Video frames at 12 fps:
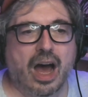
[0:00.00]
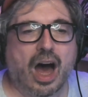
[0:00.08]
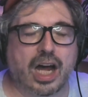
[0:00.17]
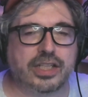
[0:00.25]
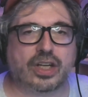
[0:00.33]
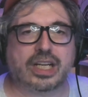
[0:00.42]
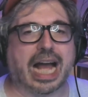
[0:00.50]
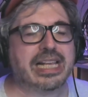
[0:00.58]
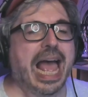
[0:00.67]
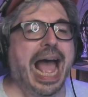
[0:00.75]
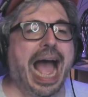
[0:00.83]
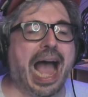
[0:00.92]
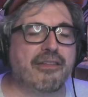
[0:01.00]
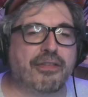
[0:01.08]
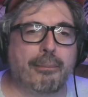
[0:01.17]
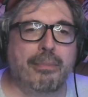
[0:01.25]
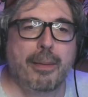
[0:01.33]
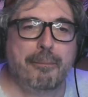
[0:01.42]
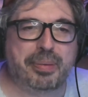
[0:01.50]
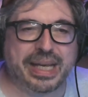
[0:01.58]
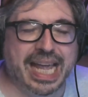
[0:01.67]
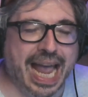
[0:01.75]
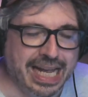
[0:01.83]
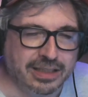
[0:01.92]
under guy, have him
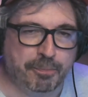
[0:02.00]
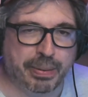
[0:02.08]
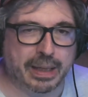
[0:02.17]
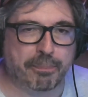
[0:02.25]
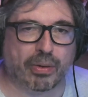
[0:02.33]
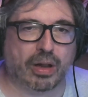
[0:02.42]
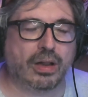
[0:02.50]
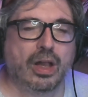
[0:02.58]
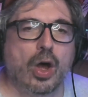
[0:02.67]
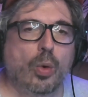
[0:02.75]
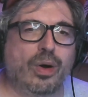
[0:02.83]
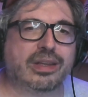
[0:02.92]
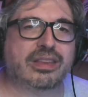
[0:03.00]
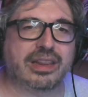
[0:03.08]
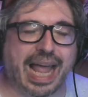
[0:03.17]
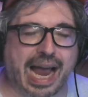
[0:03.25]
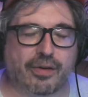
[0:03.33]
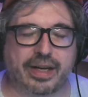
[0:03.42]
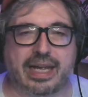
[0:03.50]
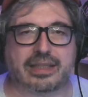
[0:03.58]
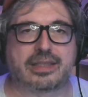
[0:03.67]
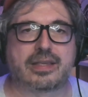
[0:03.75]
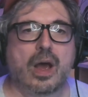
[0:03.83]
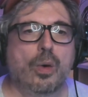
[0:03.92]
behead people with
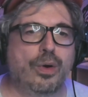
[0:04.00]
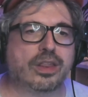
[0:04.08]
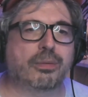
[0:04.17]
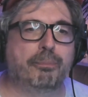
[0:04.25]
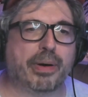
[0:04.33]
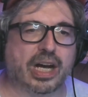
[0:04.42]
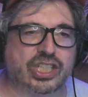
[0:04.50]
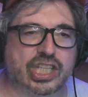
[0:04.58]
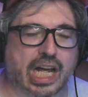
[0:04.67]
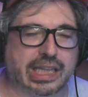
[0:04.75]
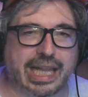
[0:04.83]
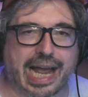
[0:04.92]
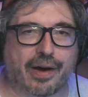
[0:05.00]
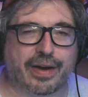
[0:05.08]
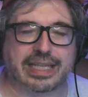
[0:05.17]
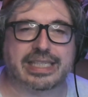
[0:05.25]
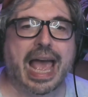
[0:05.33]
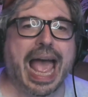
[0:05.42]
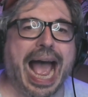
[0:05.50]
lariats, with buckshot lariats.